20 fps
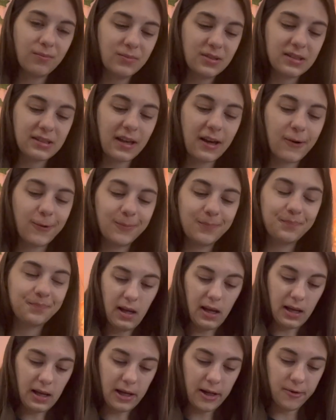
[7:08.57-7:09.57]
So
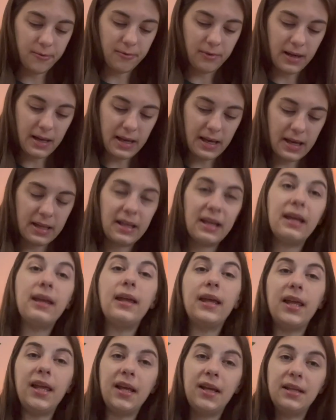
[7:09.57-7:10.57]
I read
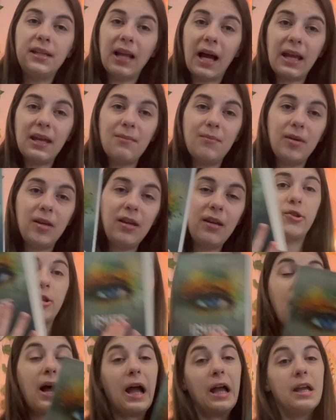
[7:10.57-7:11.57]
Ignite Me.
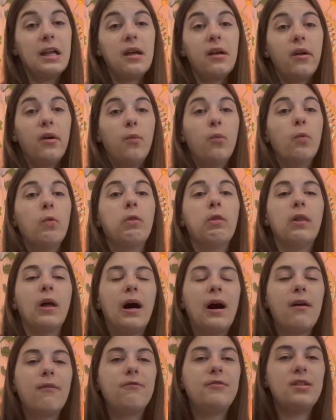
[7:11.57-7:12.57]
I
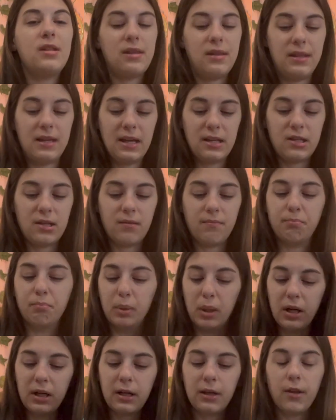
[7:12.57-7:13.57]
loved this
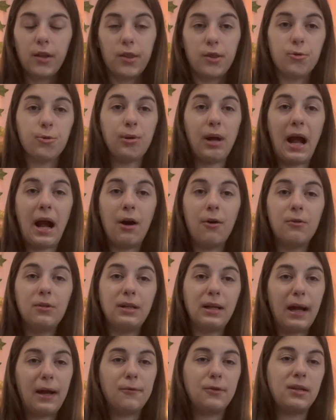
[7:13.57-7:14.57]
book throughout.
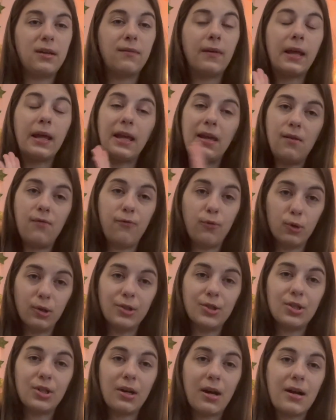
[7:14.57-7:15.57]
I would give it a 4
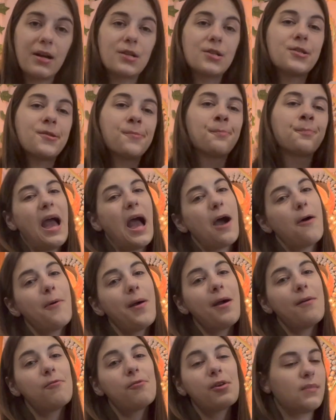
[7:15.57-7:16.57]
stars.
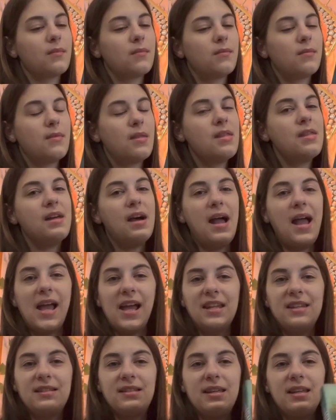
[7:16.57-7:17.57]
However, the
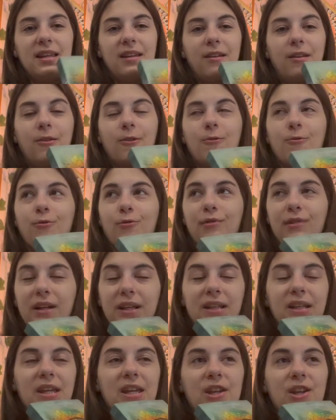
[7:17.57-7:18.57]
ending
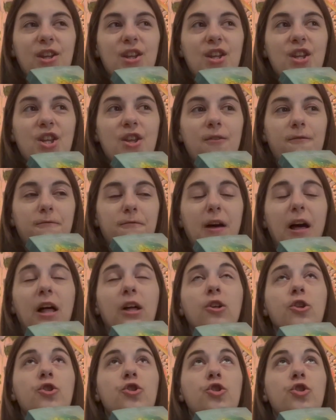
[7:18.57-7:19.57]
really
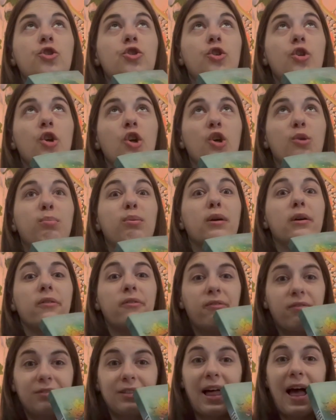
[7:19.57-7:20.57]
fell super
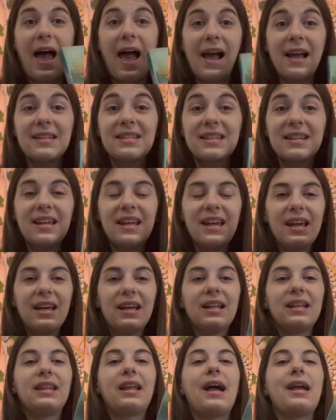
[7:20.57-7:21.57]
flat.
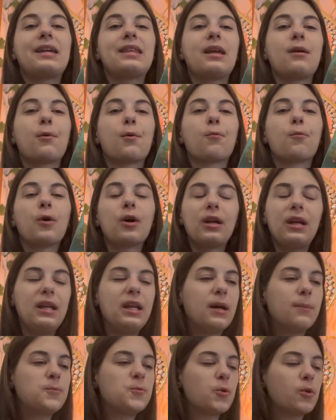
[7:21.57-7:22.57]
Like, they were working
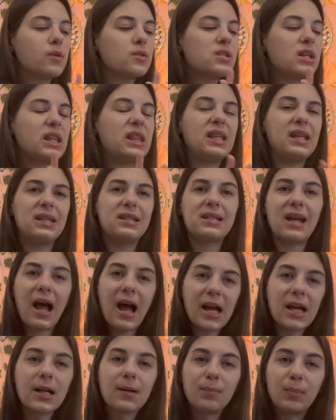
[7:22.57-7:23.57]
up towards it the
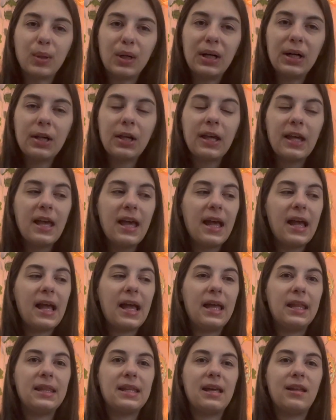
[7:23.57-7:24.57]
entire book,
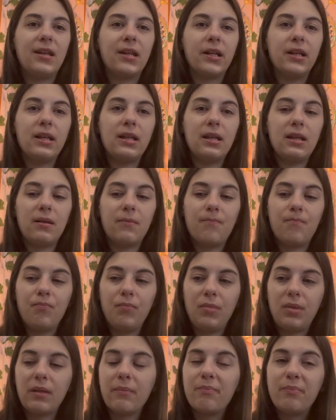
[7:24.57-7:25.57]
and then
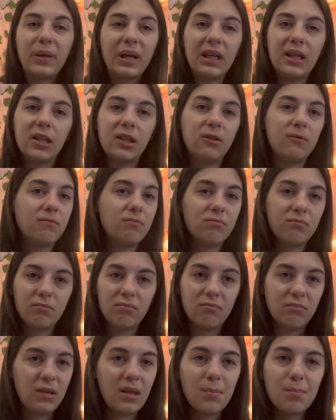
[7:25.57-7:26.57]
the big
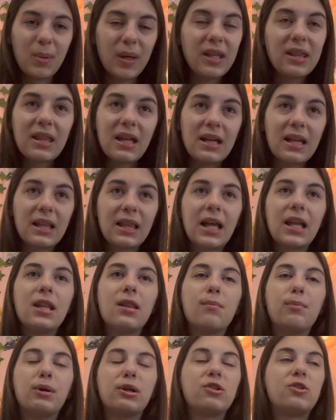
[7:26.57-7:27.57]
thing at the end of the
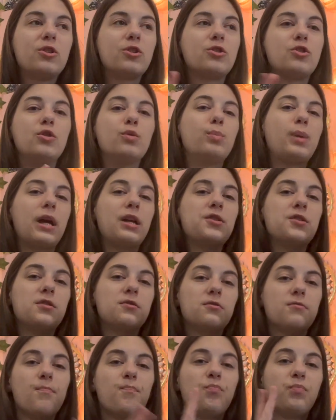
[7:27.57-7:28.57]
book took 2
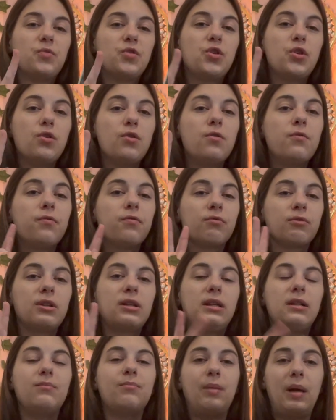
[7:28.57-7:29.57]
pages. 2
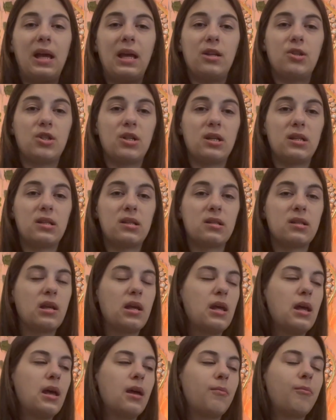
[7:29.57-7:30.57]
freaking pages.
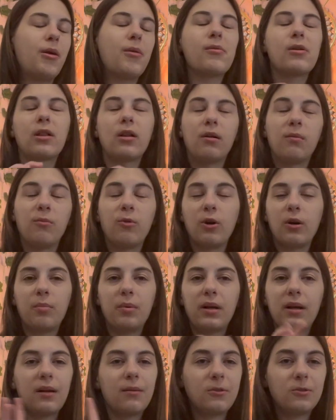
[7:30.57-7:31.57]
Maybe a little more,
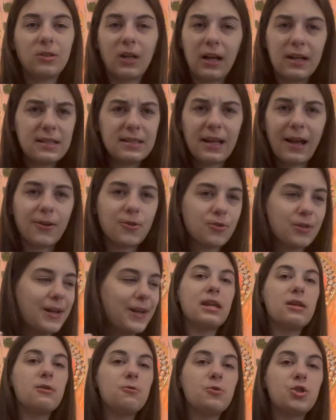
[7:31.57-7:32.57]
but I exaggerate.
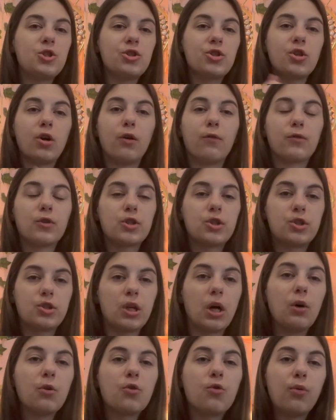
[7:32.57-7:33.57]
It was just over
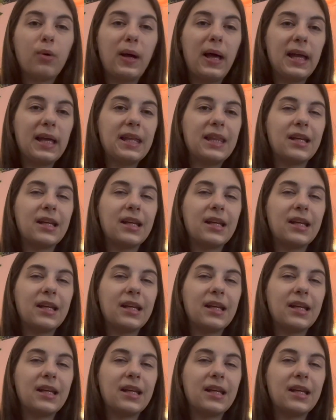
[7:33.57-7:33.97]
so quick.